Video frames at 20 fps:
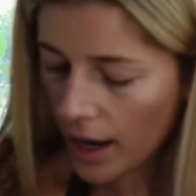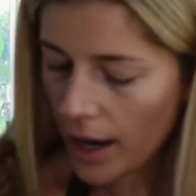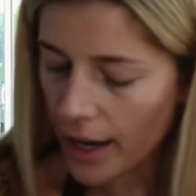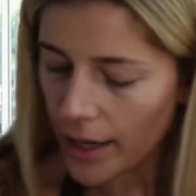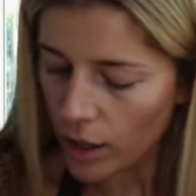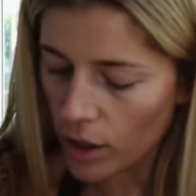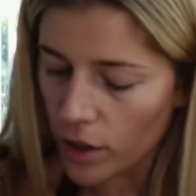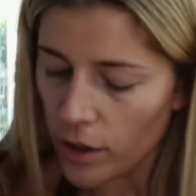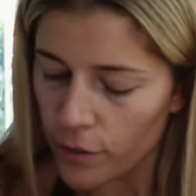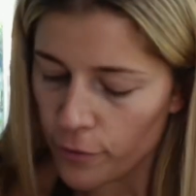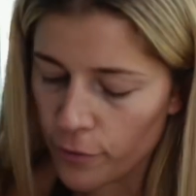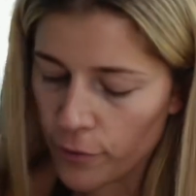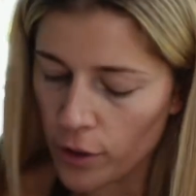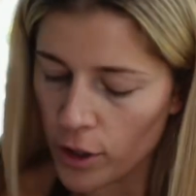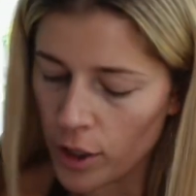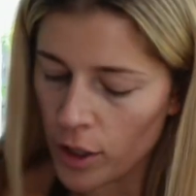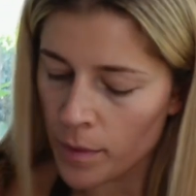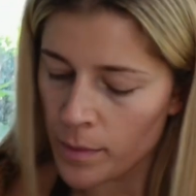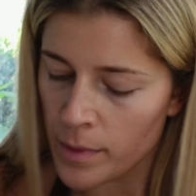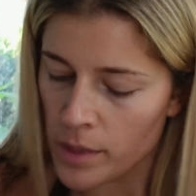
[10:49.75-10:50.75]
I got
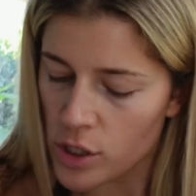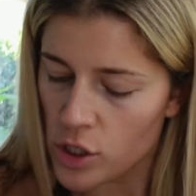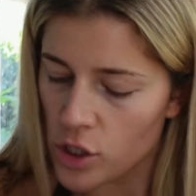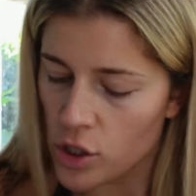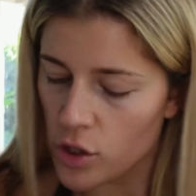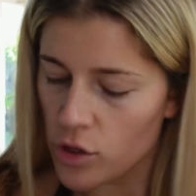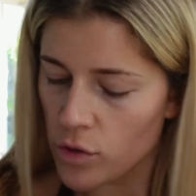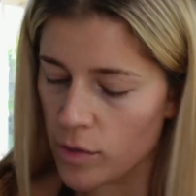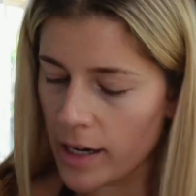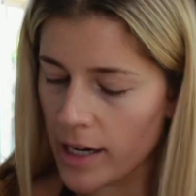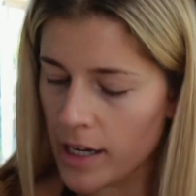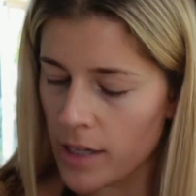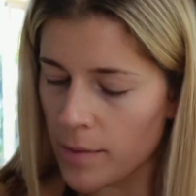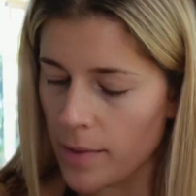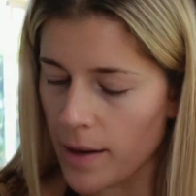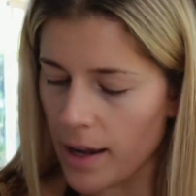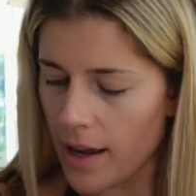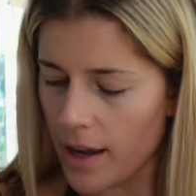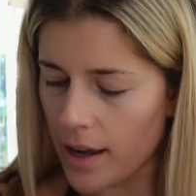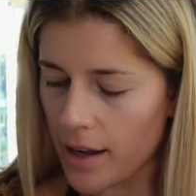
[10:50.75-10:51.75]
from Strand
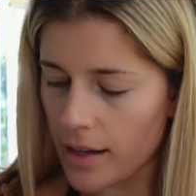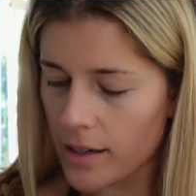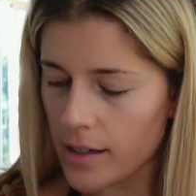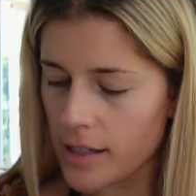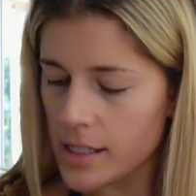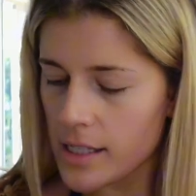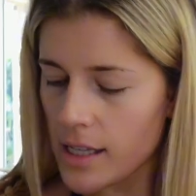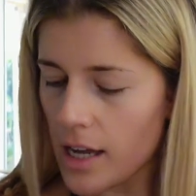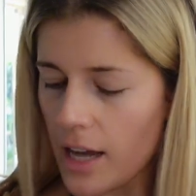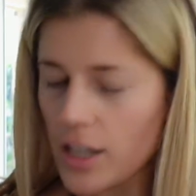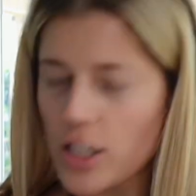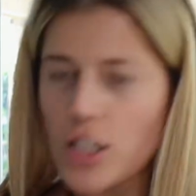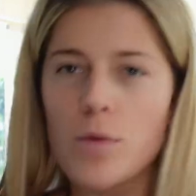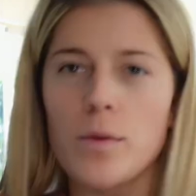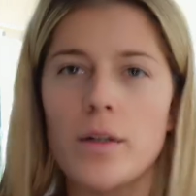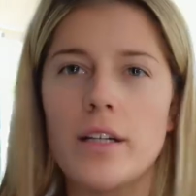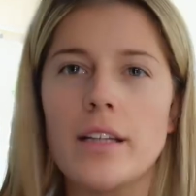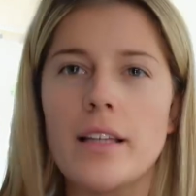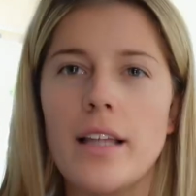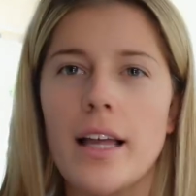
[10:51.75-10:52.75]
Bags. I just
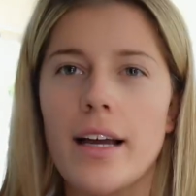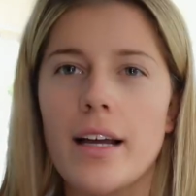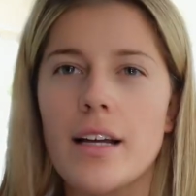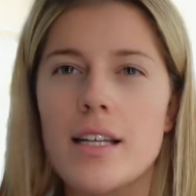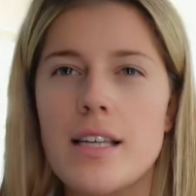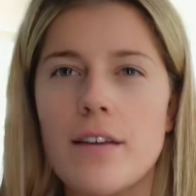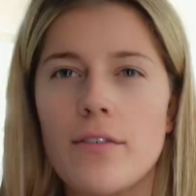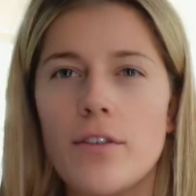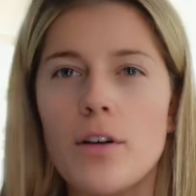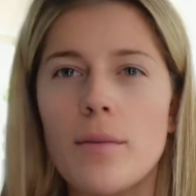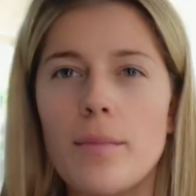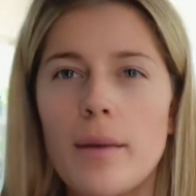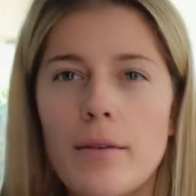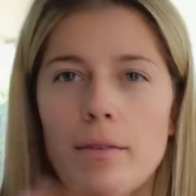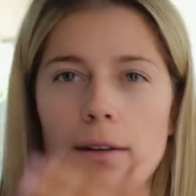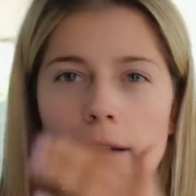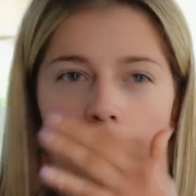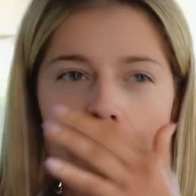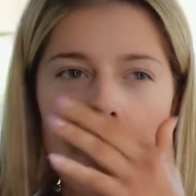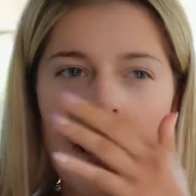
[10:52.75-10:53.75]
wanted like, because I've got my
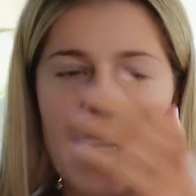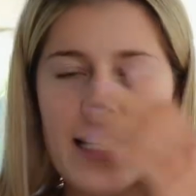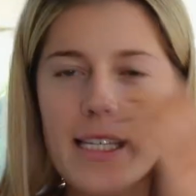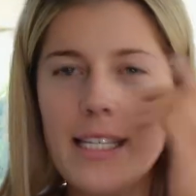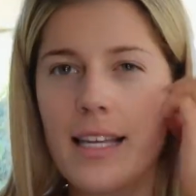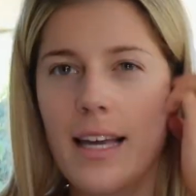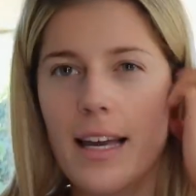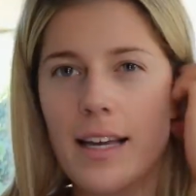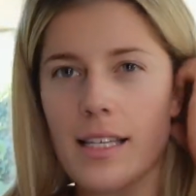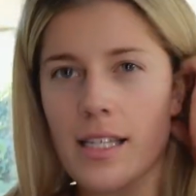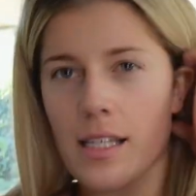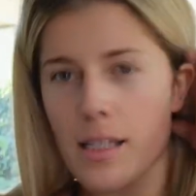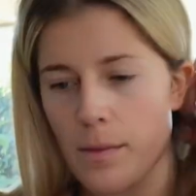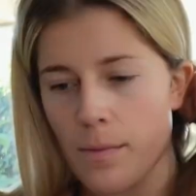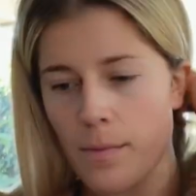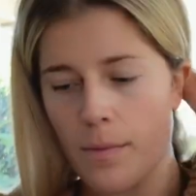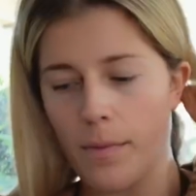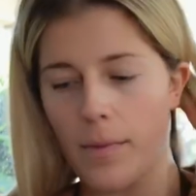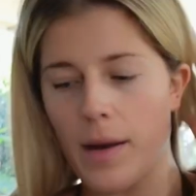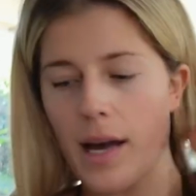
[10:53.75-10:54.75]
really nice
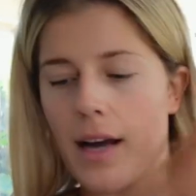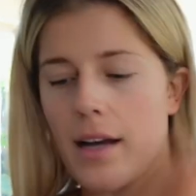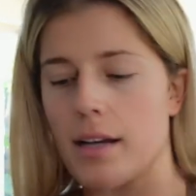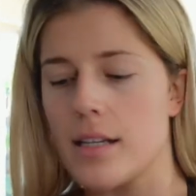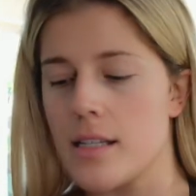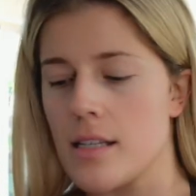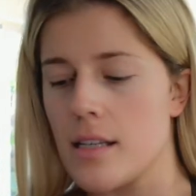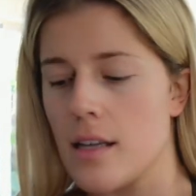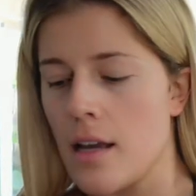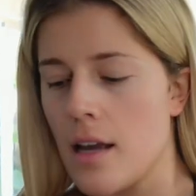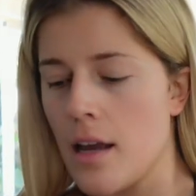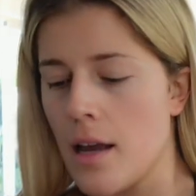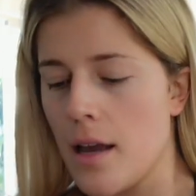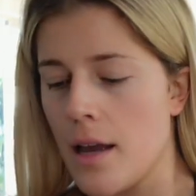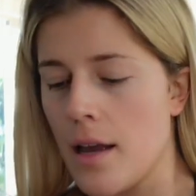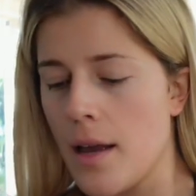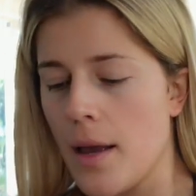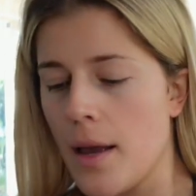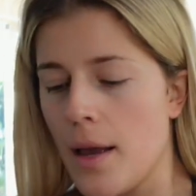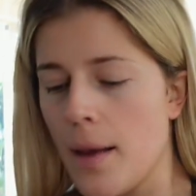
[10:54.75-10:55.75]
Guess bags.
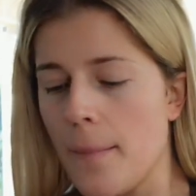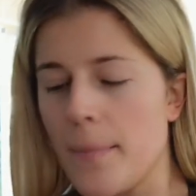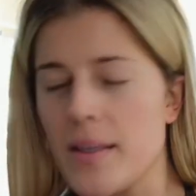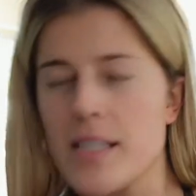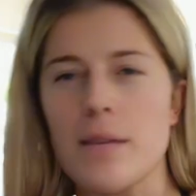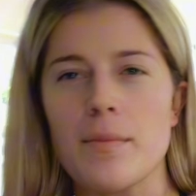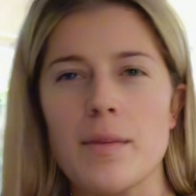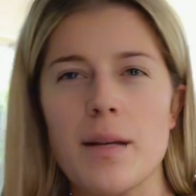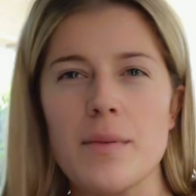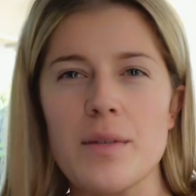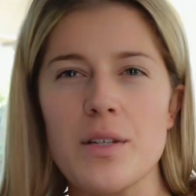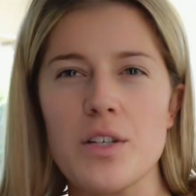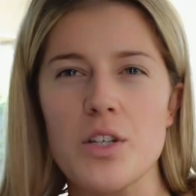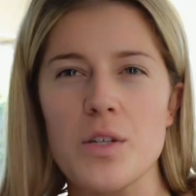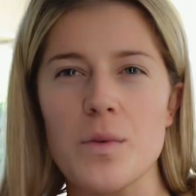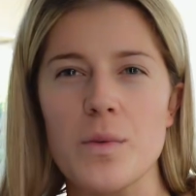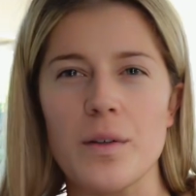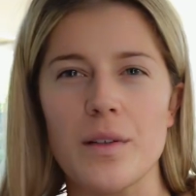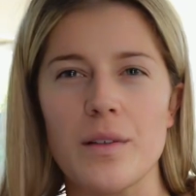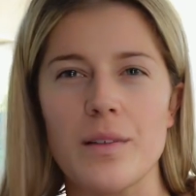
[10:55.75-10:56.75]
But sometimes you
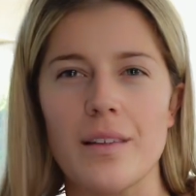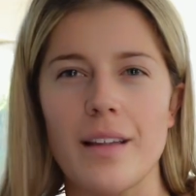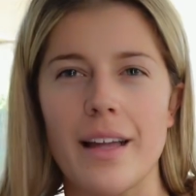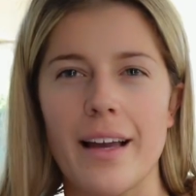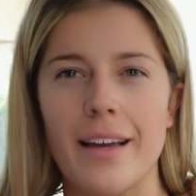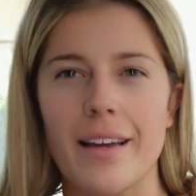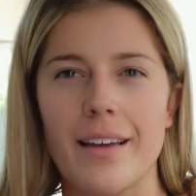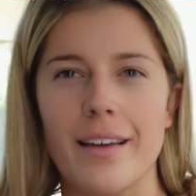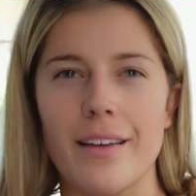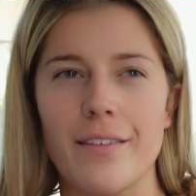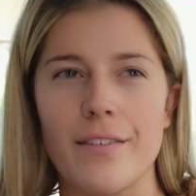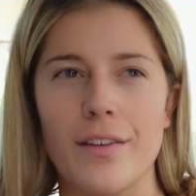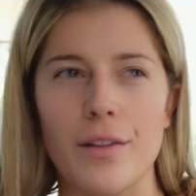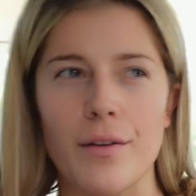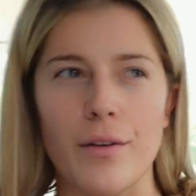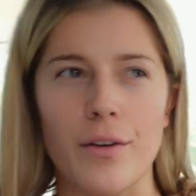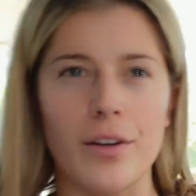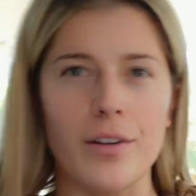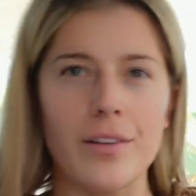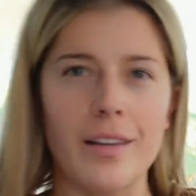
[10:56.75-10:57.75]
just want like, if you're
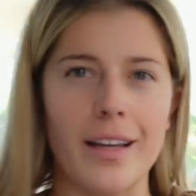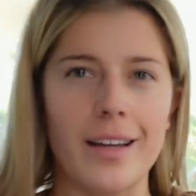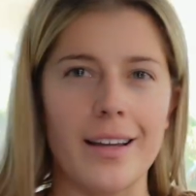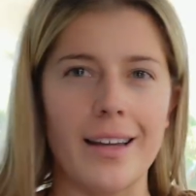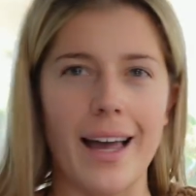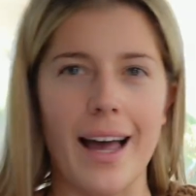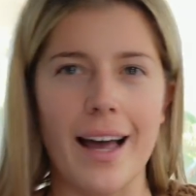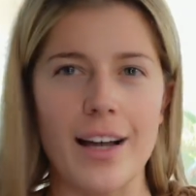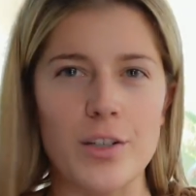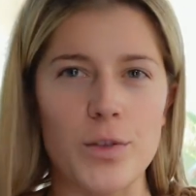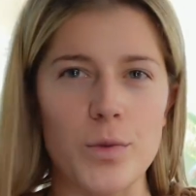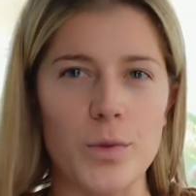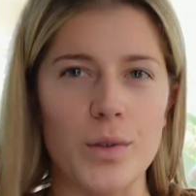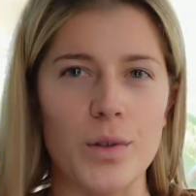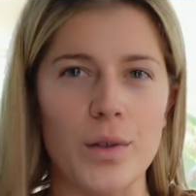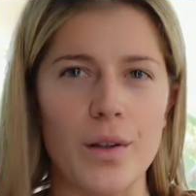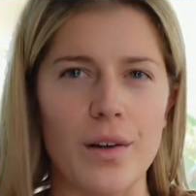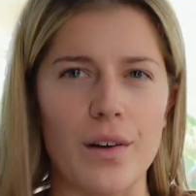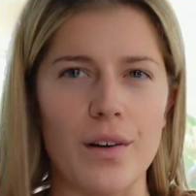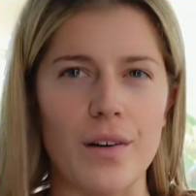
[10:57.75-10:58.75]
throwing on like casual
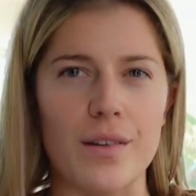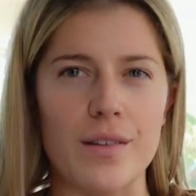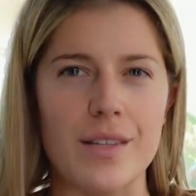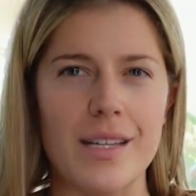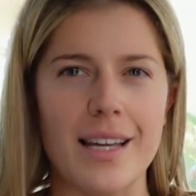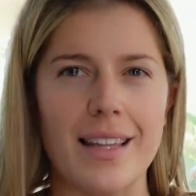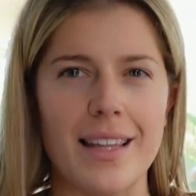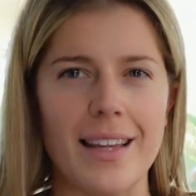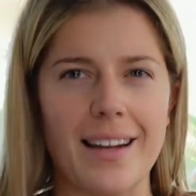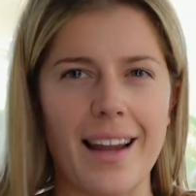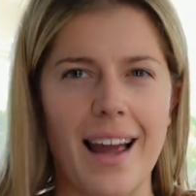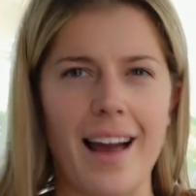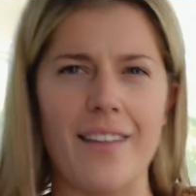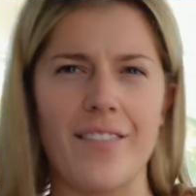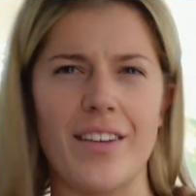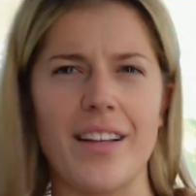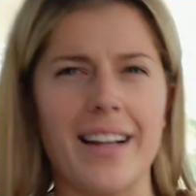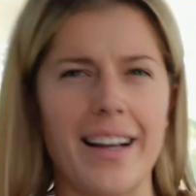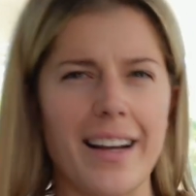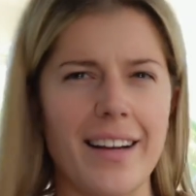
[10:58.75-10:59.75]
clothes and then
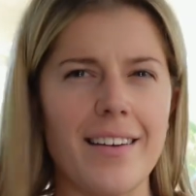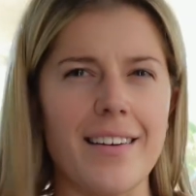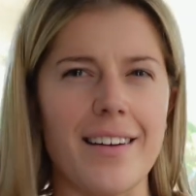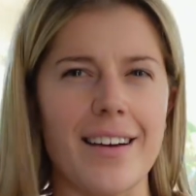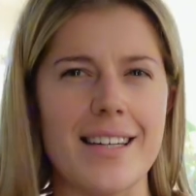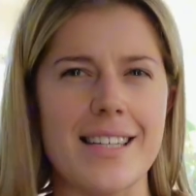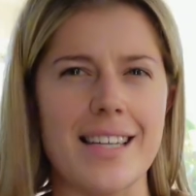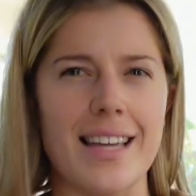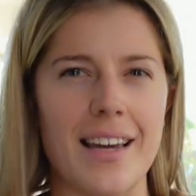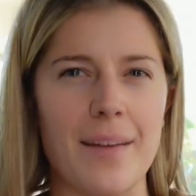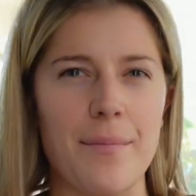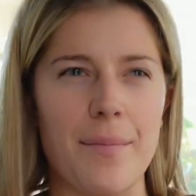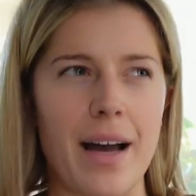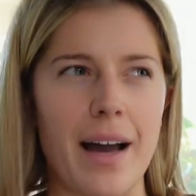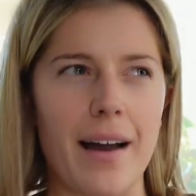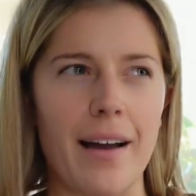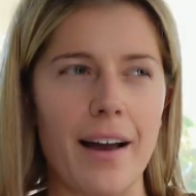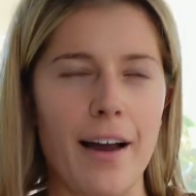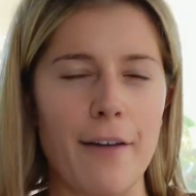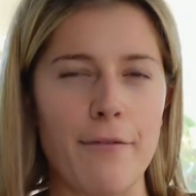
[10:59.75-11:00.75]
having like a nice
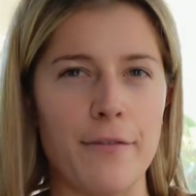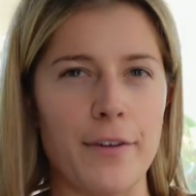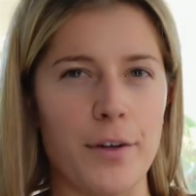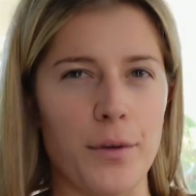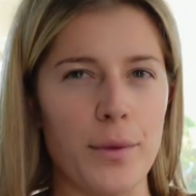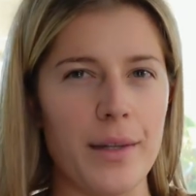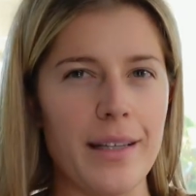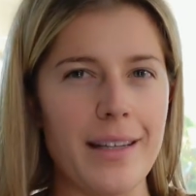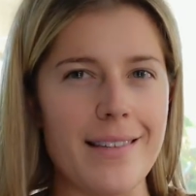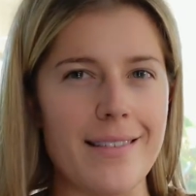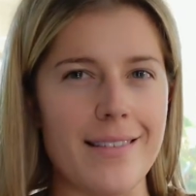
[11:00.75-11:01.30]
handbag, I feel really